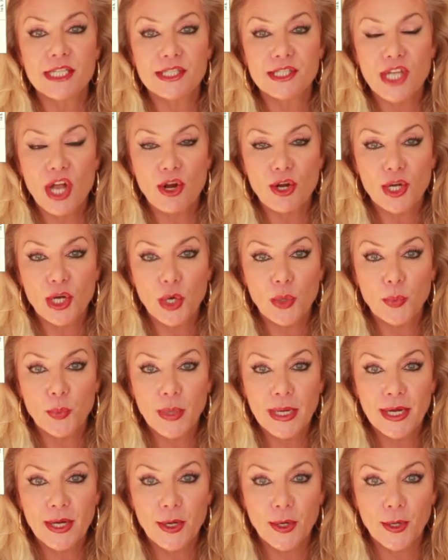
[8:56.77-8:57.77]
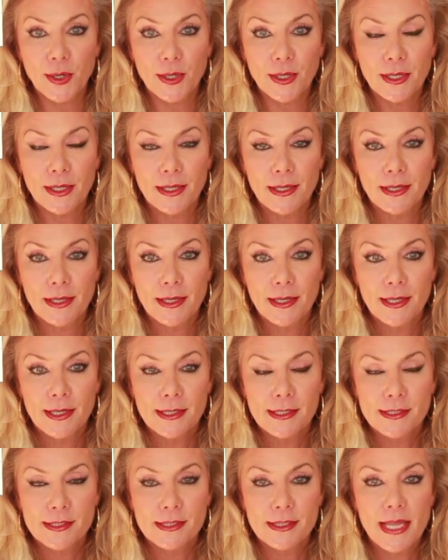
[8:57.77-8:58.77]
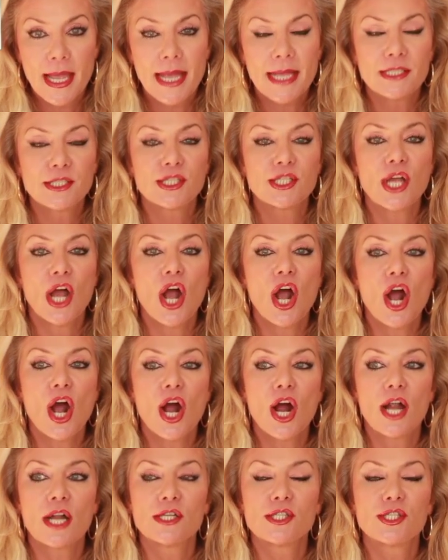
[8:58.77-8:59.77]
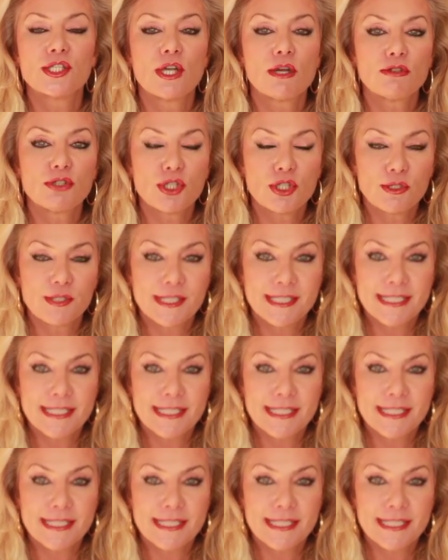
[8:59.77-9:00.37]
is our career. It's our social